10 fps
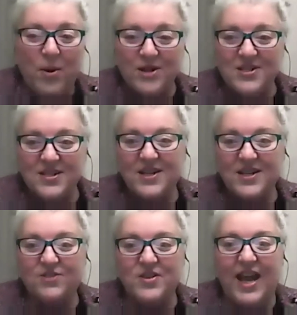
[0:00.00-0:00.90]
We also
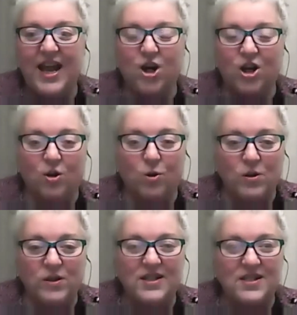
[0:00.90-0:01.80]
discovered that her
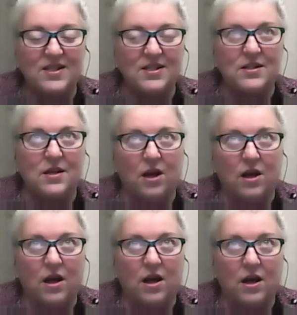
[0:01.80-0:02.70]
oldest
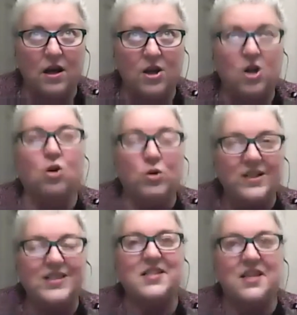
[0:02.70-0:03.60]
our your
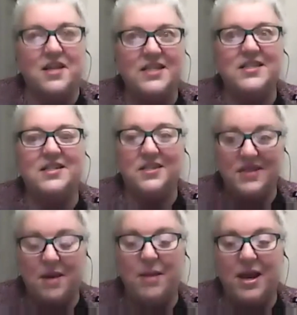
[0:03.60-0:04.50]
oldest son is the
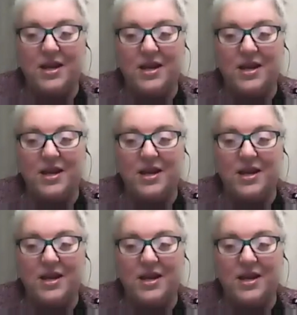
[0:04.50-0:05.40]
same age as my
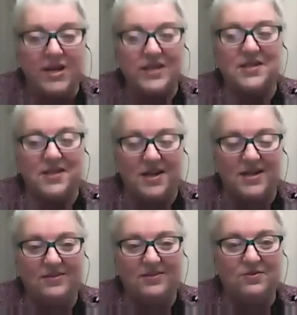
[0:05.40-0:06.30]
youngest grandson,
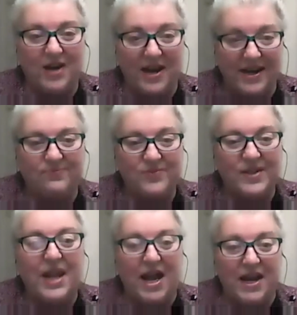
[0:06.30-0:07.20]
right?
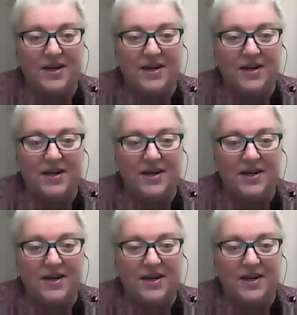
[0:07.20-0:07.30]
Nine.